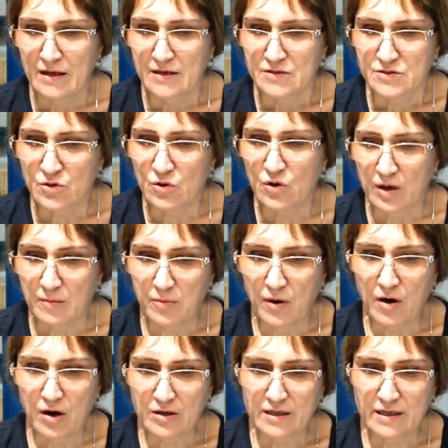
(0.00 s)
So a
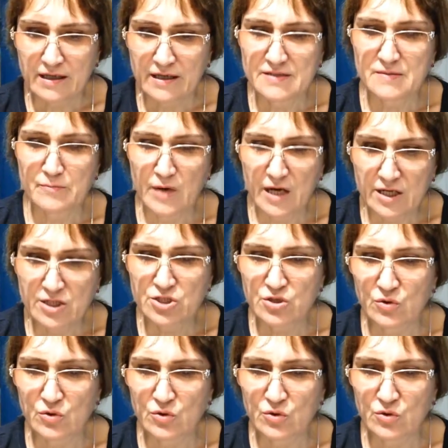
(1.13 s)
bog is marsh